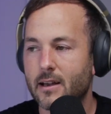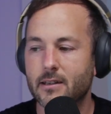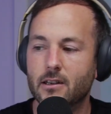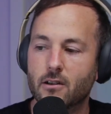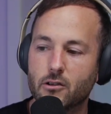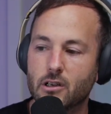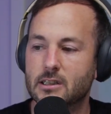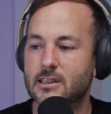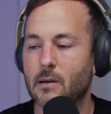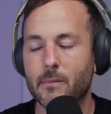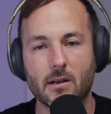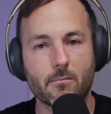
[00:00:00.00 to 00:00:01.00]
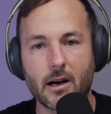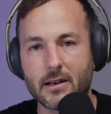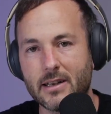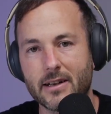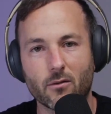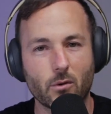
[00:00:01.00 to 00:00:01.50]
You know, you can still make money
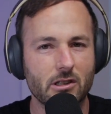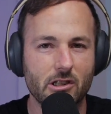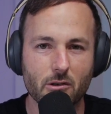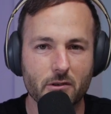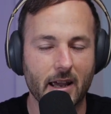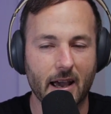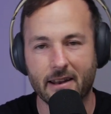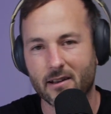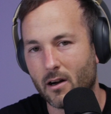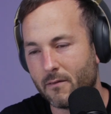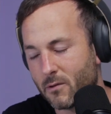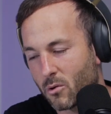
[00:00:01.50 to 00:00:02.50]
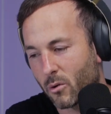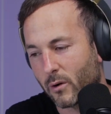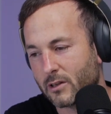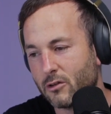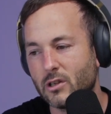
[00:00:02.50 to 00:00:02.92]
here, which you can, of course.